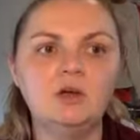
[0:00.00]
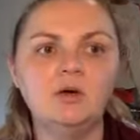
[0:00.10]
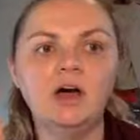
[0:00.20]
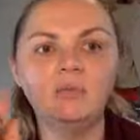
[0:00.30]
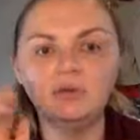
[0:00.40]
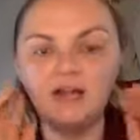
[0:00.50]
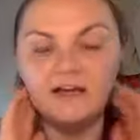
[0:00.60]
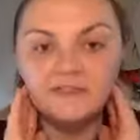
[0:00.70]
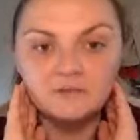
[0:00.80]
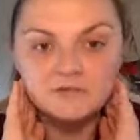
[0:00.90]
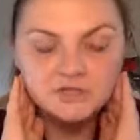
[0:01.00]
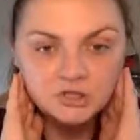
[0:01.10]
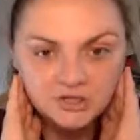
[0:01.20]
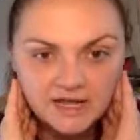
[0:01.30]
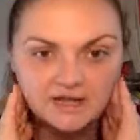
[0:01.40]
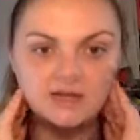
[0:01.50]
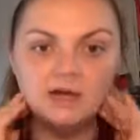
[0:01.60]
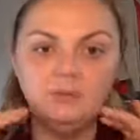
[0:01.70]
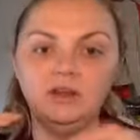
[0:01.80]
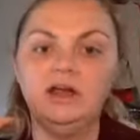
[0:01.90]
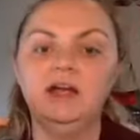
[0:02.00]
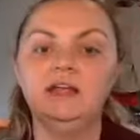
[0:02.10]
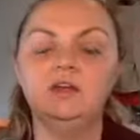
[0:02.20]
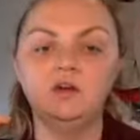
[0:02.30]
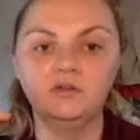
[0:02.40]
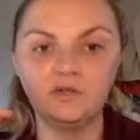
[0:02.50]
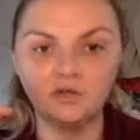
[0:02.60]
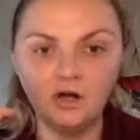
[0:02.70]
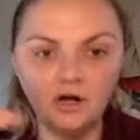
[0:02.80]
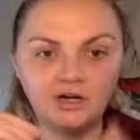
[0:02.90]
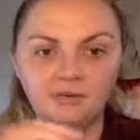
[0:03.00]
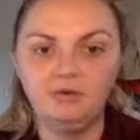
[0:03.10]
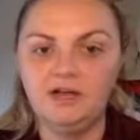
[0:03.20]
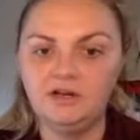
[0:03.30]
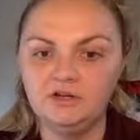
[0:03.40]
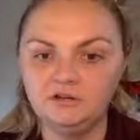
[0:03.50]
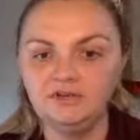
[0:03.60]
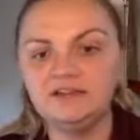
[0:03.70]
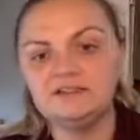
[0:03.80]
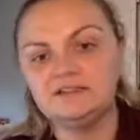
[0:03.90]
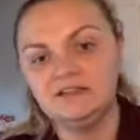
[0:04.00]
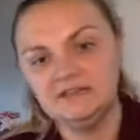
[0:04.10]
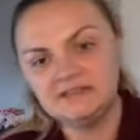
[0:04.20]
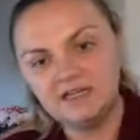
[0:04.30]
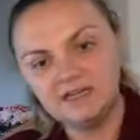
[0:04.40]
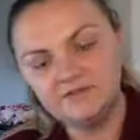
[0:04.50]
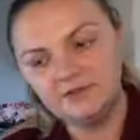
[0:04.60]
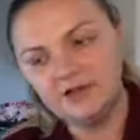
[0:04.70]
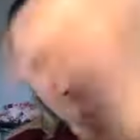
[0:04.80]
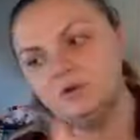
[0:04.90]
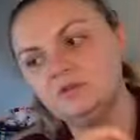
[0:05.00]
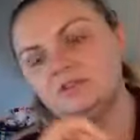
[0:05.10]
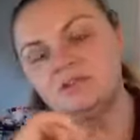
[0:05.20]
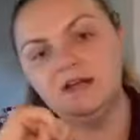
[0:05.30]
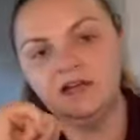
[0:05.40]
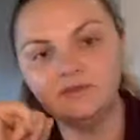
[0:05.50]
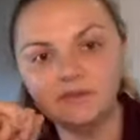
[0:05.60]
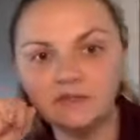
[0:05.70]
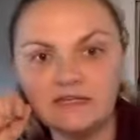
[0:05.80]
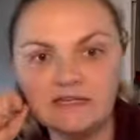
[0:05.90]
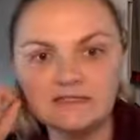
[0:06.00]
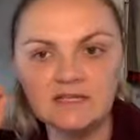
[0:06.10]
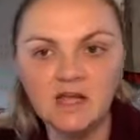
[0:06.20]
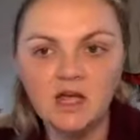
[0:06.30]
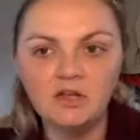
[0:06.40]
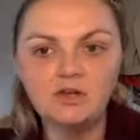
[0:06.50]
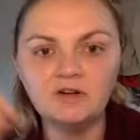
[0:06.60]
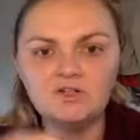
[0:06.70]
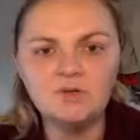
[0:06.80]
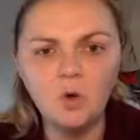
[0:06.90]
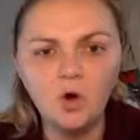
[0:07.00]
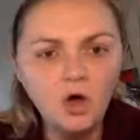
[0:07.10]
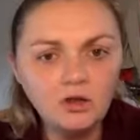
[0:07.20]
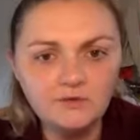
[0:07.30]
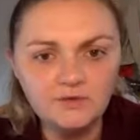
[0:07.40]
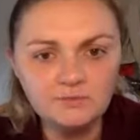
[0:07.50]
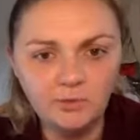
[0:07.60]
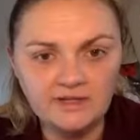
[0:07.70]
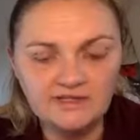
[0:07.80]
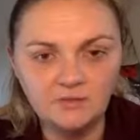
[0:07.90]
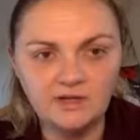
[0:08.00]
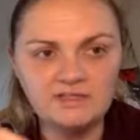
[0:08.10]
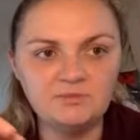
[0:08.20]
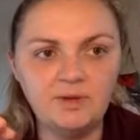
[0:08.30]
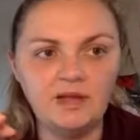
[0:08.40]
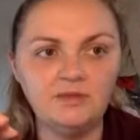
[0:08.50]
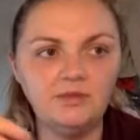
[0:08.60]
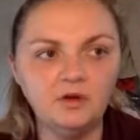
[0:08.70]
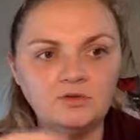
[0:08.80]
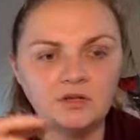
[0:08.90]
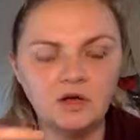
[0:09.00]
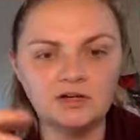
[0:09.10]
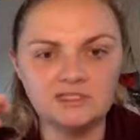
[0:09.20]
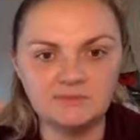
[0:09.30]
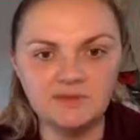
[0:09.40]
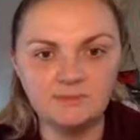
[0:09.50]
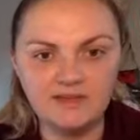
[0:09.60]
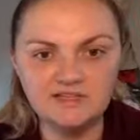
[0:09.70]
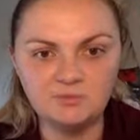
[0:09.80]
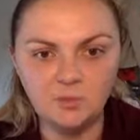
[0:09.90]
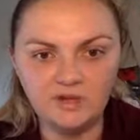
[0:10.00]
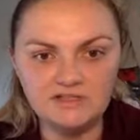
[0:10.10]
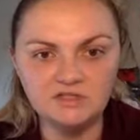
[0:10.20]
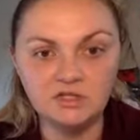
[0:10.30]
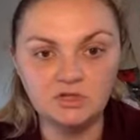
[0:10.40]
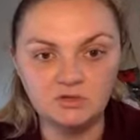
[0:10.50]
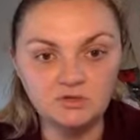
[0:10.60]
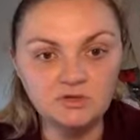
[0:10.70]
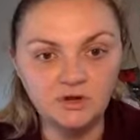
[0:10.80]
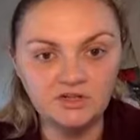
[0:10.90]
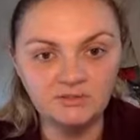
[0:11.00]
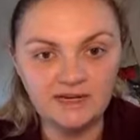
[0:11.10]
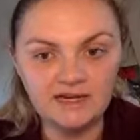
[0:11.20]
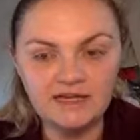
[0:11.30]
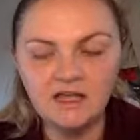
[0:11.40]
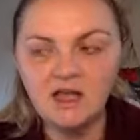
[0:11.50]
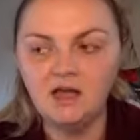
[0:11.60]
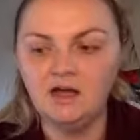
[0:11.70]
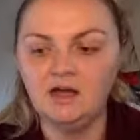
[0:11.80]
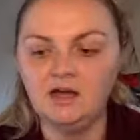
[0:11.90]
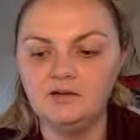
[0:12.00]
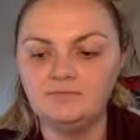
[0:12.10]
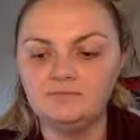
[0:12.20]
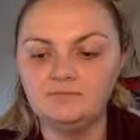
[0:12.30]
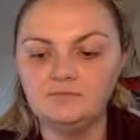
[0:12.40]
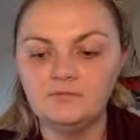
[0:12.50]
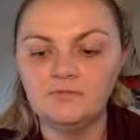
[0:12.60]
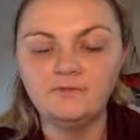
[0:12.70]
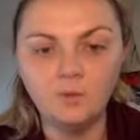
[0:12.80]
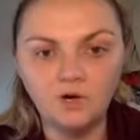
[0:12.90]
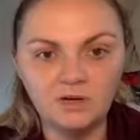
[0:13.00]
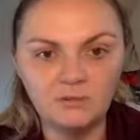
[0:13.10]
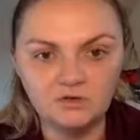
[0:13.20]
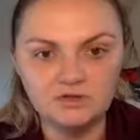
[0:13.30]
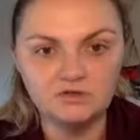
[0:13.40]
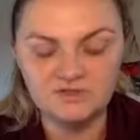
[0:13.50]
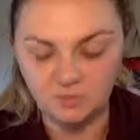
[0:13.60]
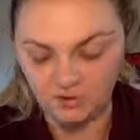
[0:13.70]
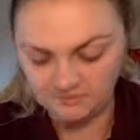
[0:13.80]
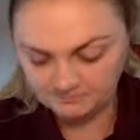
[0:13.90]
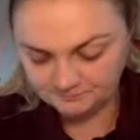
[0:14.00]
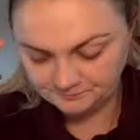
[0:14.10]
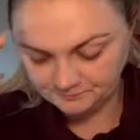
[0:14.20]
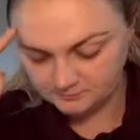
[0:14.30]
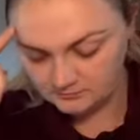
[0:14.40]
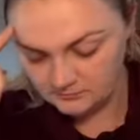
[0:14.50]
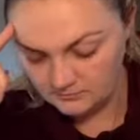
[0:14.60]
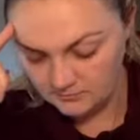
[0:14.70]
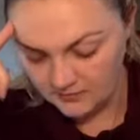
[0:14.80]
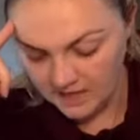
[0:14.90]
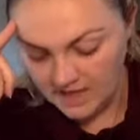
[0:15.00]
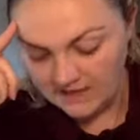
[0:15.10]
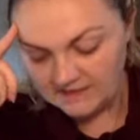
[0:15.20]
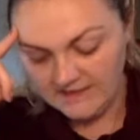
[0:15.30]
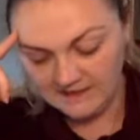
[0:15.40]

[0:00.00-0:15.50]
apply them to your neck, apply over your heart, apply to your wrists, the inside of your elbows, the back of your knees. You don't have to do all of those points at once, but those are some of the best points to use on your body for emotional support. Lack of